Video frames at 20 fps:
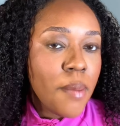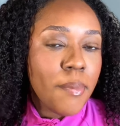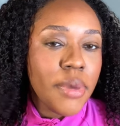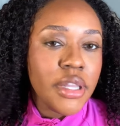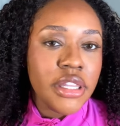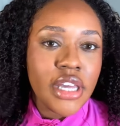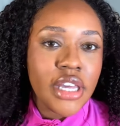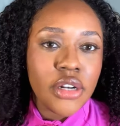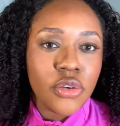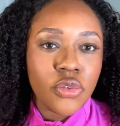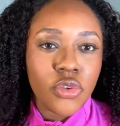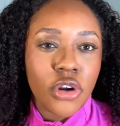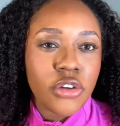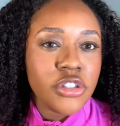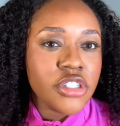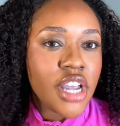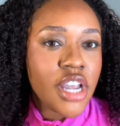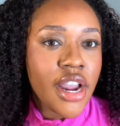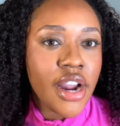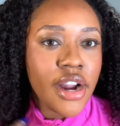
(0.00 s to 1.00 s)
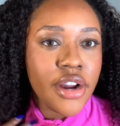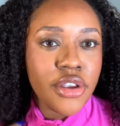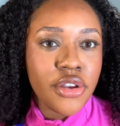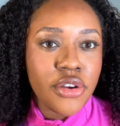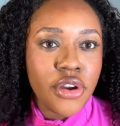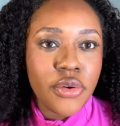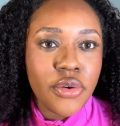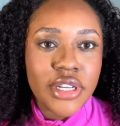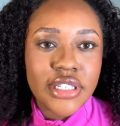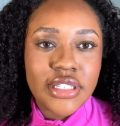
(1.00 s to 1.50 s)
But then crochet hair, you
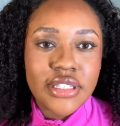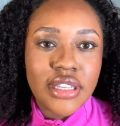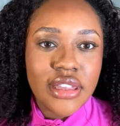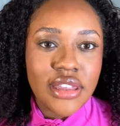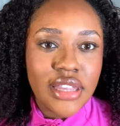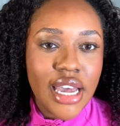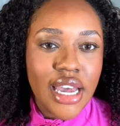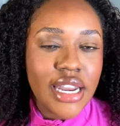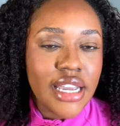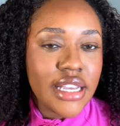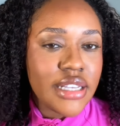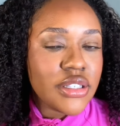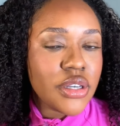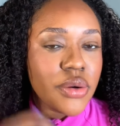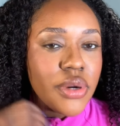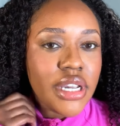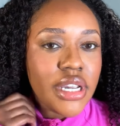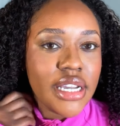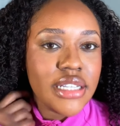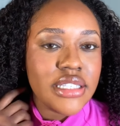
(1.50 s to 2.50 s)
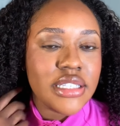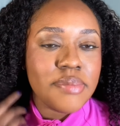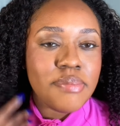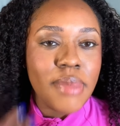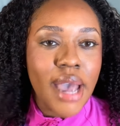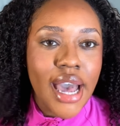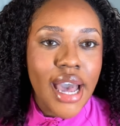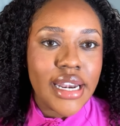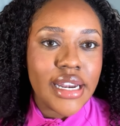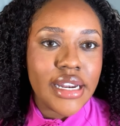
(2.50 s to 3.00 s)
know, it's synthetic, so it gets
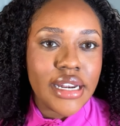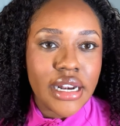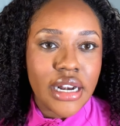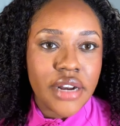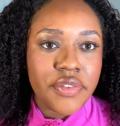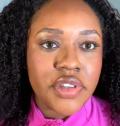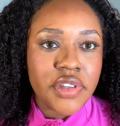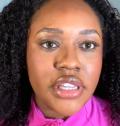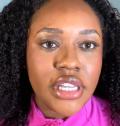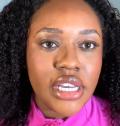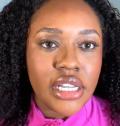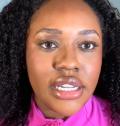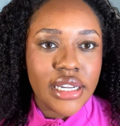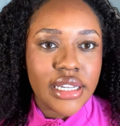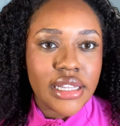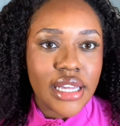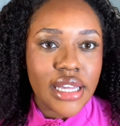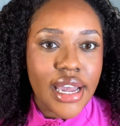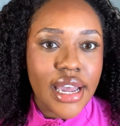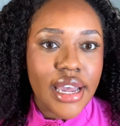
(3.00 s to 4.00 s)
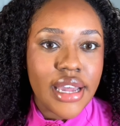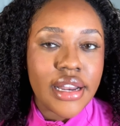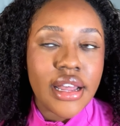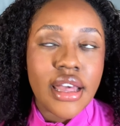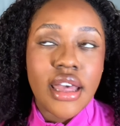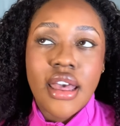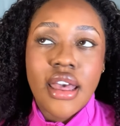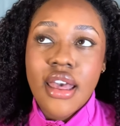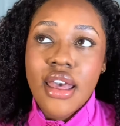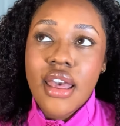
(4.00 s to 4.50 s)
matted and everything like that.
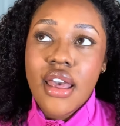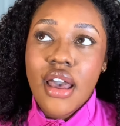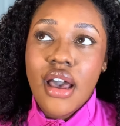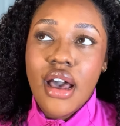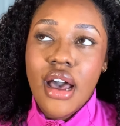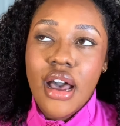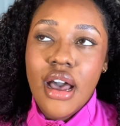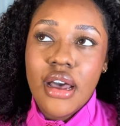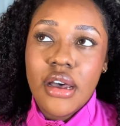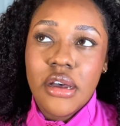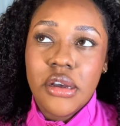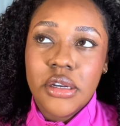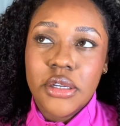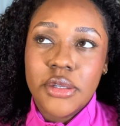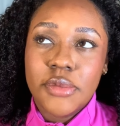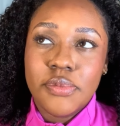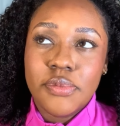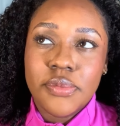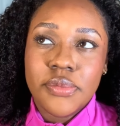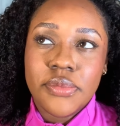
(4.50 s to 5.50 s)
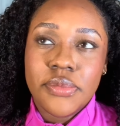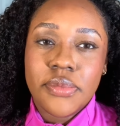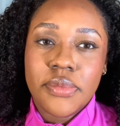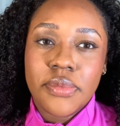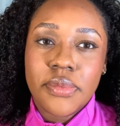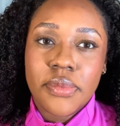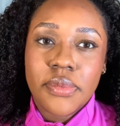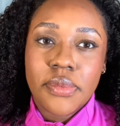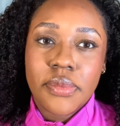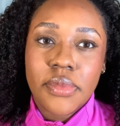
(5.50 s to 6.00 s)
And
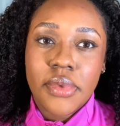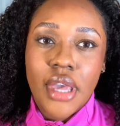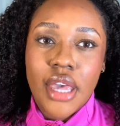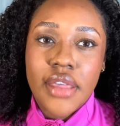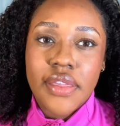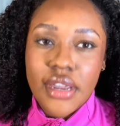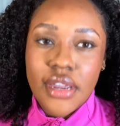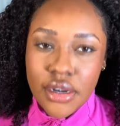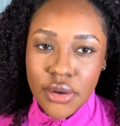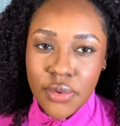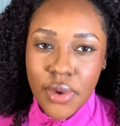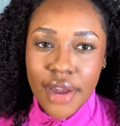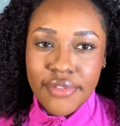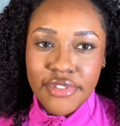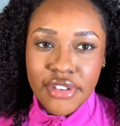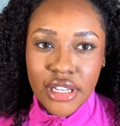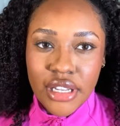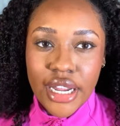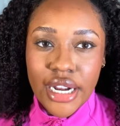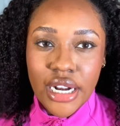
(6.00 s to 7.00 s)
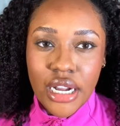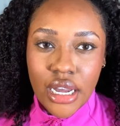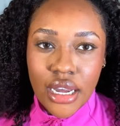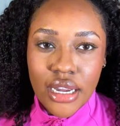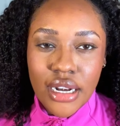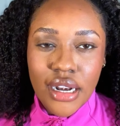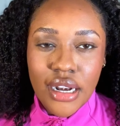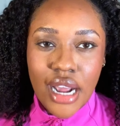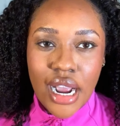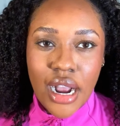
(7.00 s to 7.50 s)
then you have to like cut
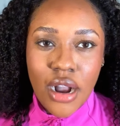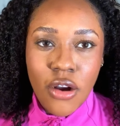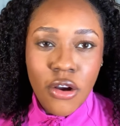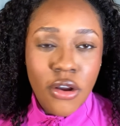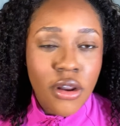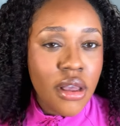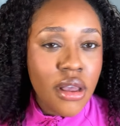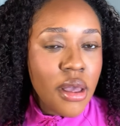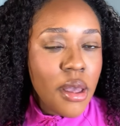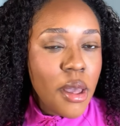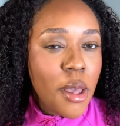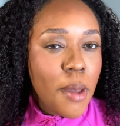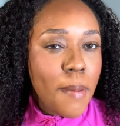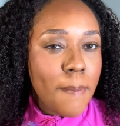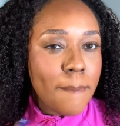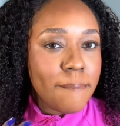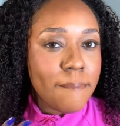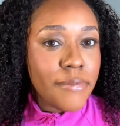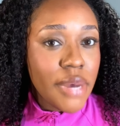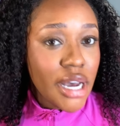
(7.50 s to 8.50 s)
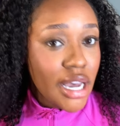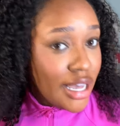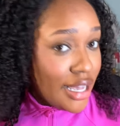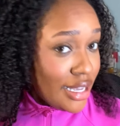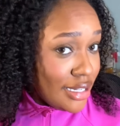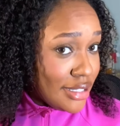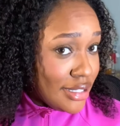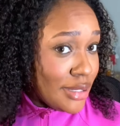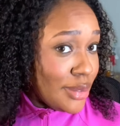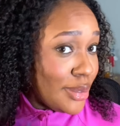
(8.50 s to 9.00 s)
it out.
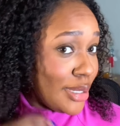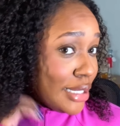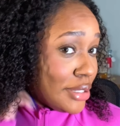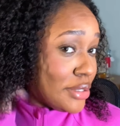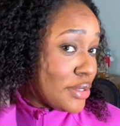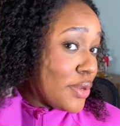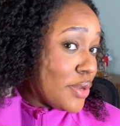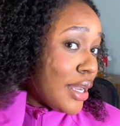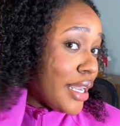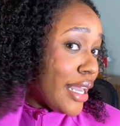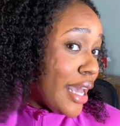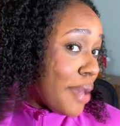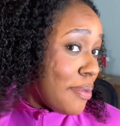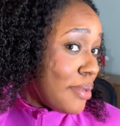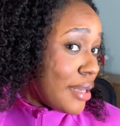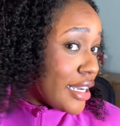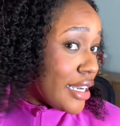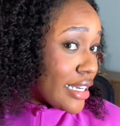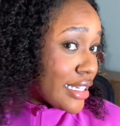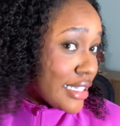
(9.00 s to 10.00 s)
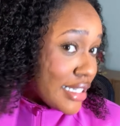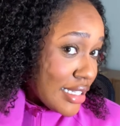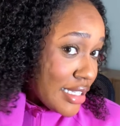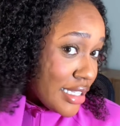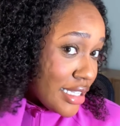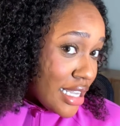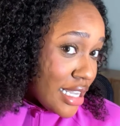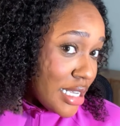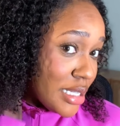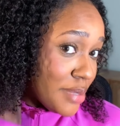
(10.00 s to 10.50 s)
But you don't gotta do all that because
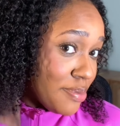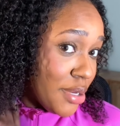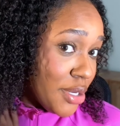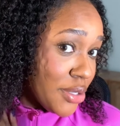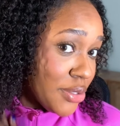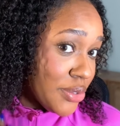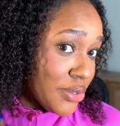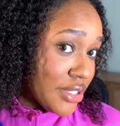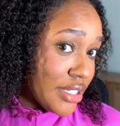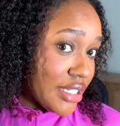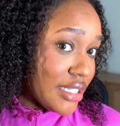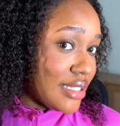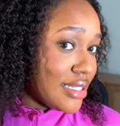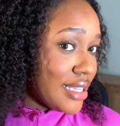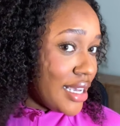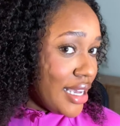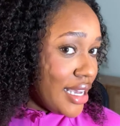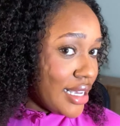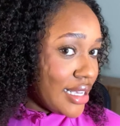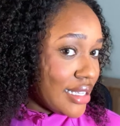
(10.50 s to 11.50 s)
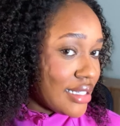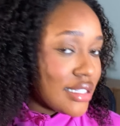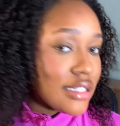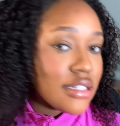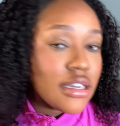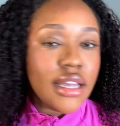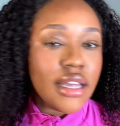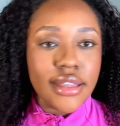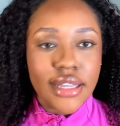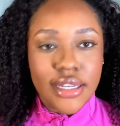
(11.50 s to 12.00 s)
these bundles exist
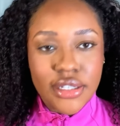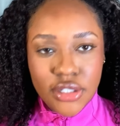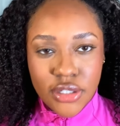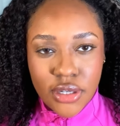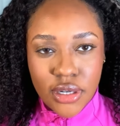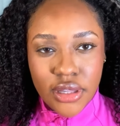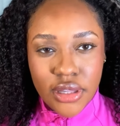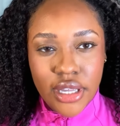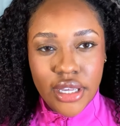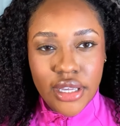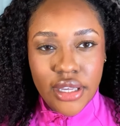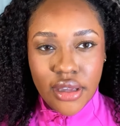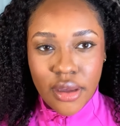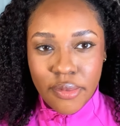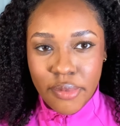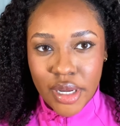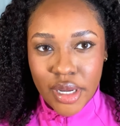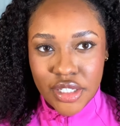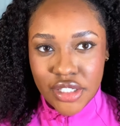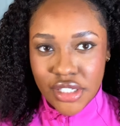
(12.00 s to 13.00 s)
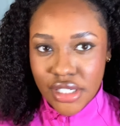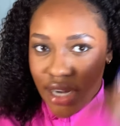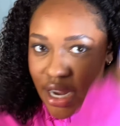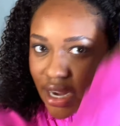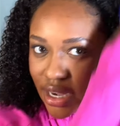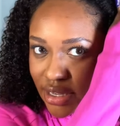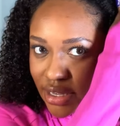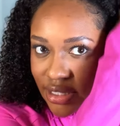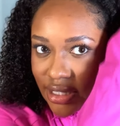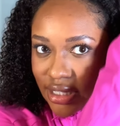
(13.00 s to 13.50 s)
unless you're on like a budget. I
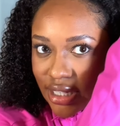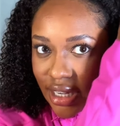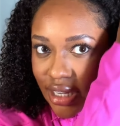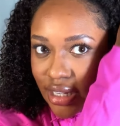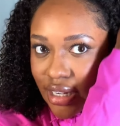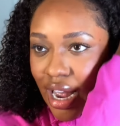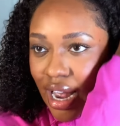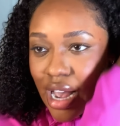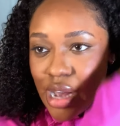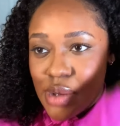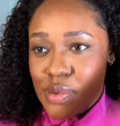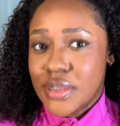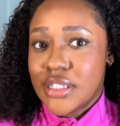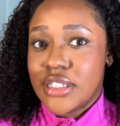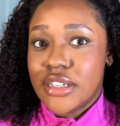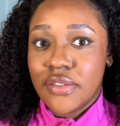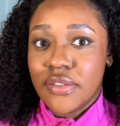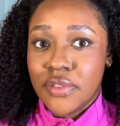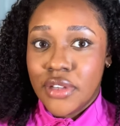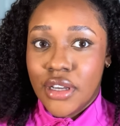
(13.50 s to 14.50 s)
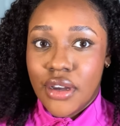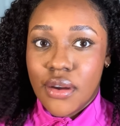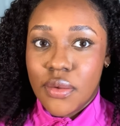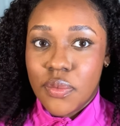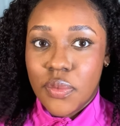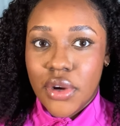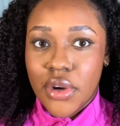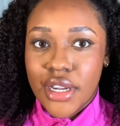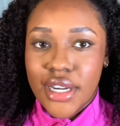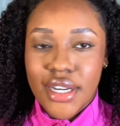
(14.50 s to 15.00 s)
understand. I was definitely on
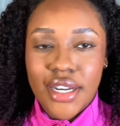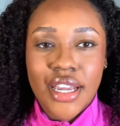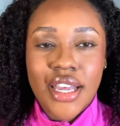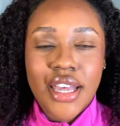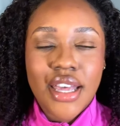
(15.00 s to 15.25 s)
one,